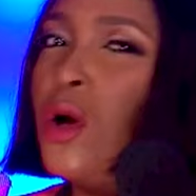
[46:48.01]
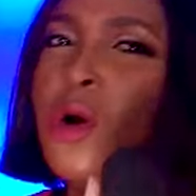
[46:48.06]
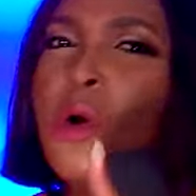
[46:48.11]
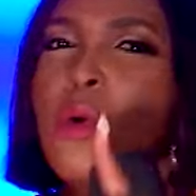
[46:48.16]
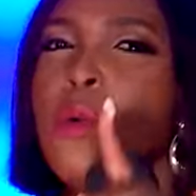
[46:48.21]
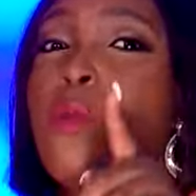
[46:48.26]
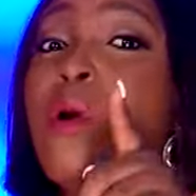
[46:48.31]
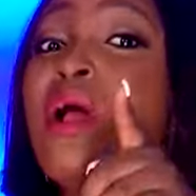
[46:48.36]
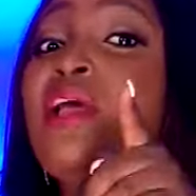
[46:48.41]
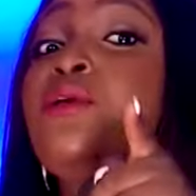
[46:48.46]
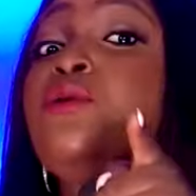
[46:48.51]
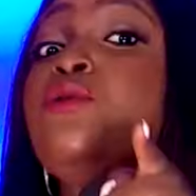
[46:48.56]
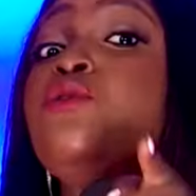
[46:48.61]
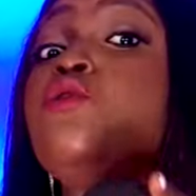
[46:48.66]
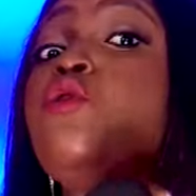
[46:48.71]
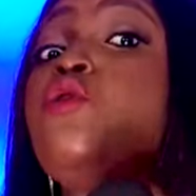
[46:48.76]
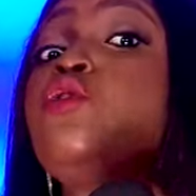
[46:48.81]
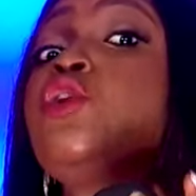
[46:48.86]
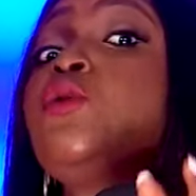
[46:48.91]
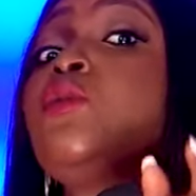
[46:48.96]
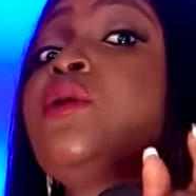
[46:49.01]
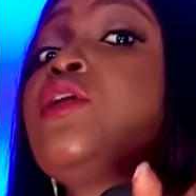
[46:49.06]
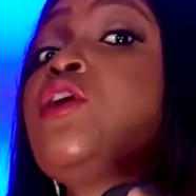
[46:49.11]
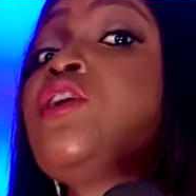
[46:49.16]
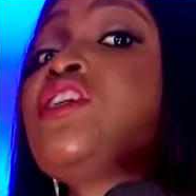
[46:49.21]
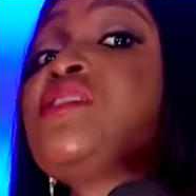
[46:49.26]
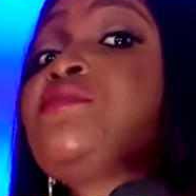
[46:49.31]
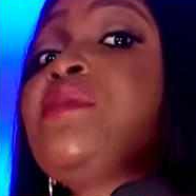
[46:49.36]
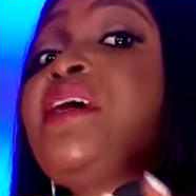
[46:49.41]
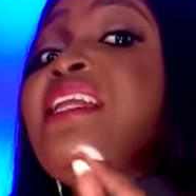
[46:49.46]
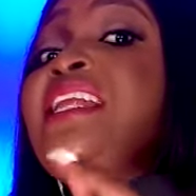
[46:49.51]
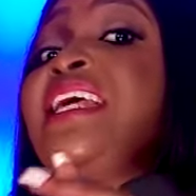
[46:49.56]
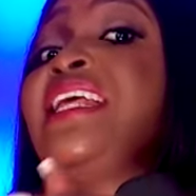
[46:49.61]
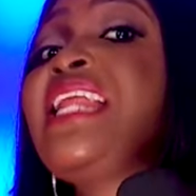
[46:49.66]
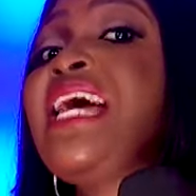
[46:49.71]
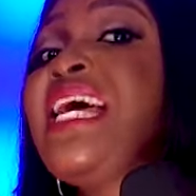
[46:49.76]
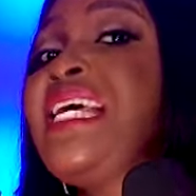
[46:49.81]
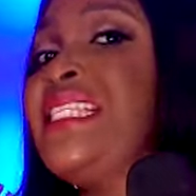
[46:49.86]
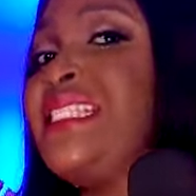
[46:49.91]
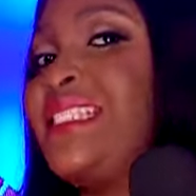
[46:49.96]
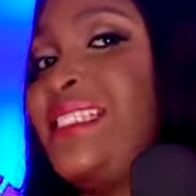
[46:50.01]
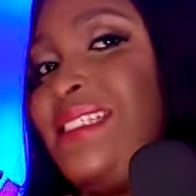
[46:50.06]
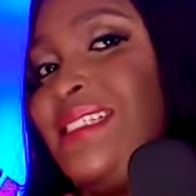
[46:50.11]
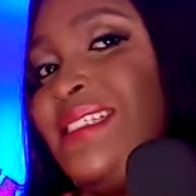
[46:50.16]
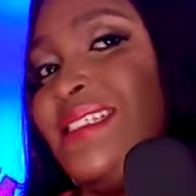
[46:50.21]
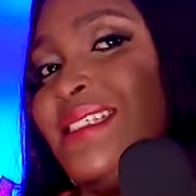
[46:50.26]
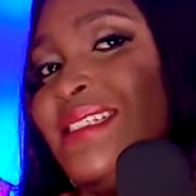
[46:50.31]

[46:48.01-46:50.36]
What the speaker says: where you know you will not spend a night.